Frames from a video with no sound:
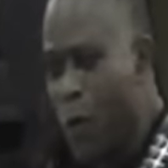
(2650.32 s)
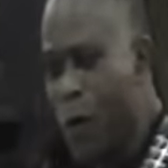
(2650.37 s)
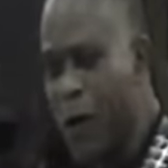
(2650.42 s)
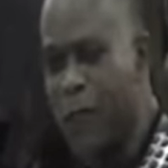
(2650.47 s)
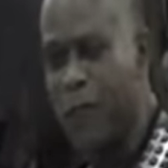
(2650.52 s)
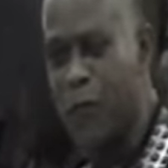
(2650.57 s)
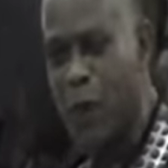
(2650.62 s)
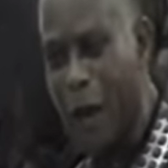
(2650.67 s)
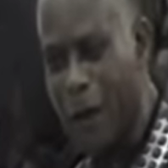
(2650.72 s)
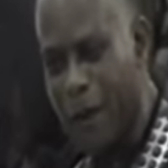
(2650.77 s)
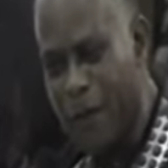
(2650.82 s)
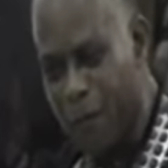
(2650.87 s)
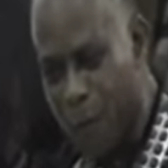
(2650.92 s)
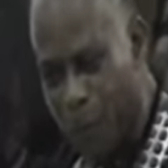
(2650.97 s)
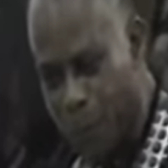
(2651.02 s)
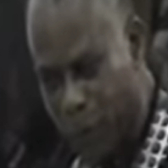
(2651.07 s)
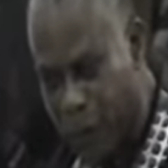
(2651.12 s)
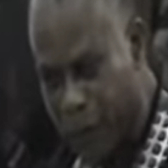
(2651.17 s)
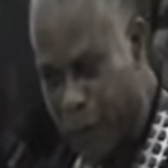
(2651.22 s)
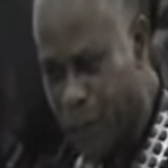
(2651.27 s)
if you are even
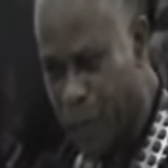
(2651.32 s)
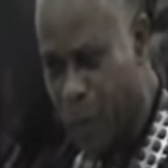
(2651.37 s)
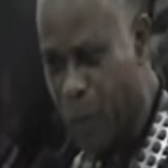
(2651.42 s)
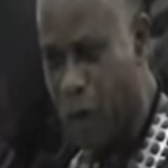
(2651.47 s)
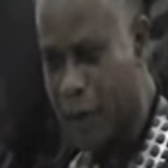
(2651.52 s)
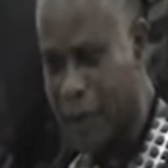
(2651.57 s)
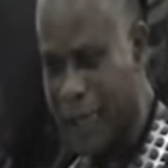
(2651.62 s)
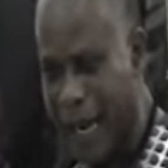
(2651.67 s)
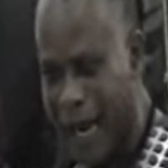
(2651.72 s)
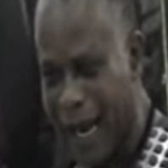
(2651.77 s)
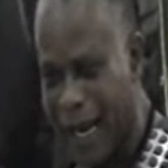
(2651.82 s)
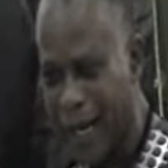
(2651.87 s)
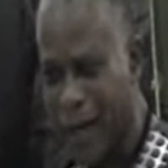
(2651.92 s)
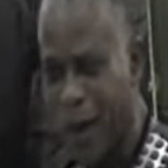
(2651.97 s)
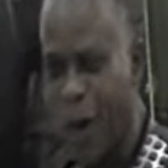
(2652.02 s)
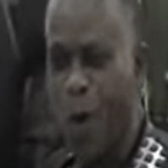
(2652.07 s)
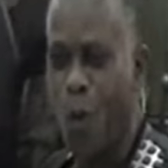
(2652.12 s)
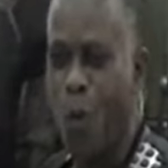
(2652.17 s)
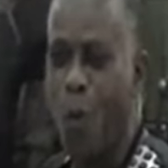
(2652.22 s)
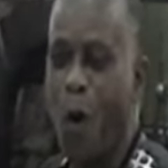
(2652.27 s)
putting people on salary,
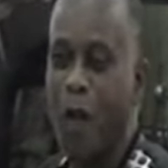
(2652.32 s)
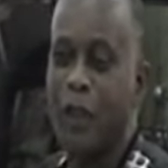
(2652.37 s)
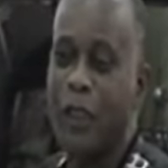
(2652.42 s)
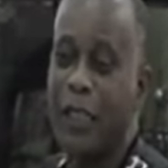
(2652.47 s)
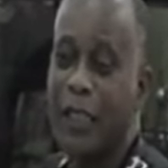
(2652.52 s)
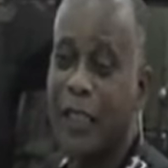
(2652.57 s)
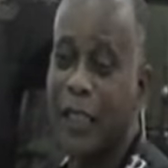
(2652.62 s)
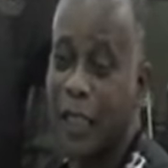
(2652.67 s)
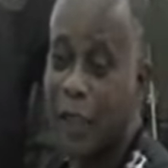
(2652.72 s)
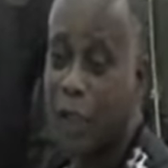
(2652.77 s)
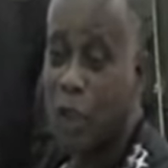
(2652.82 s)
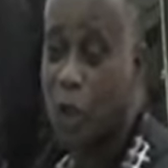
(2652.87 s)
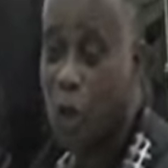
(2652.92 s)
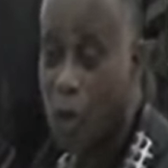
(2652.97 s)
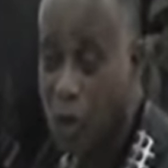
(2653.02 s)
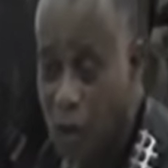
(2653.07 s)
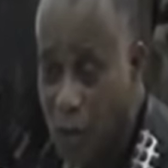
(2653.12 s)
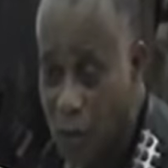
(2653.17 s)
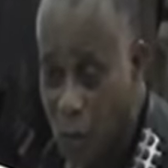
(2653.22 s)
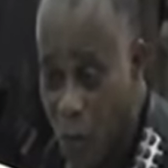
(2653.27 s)
what is the
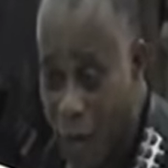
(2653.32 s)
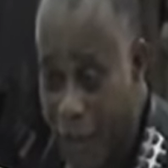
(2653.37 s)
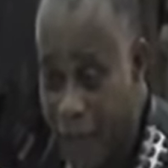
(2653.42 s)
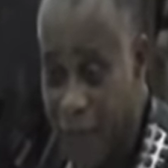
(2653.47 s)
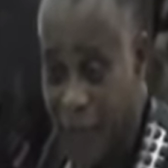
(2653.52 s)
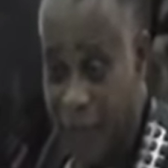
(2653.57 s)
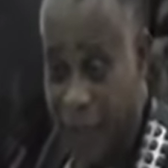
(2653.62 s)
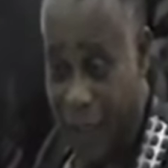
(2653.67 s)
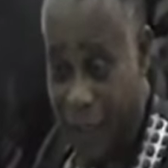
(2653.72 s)
source? What is the,